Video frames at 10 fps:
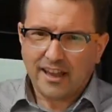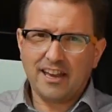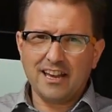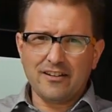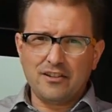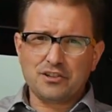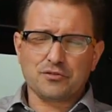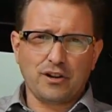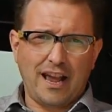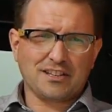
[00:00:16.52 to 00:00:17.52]
here in
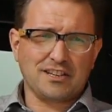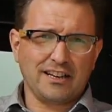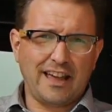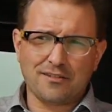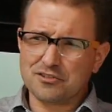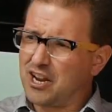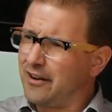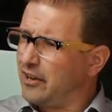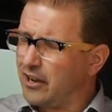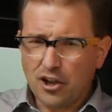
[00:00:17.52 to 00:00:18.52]
this relaxing lounge
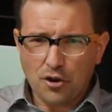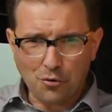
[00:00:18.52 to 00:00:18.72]
area.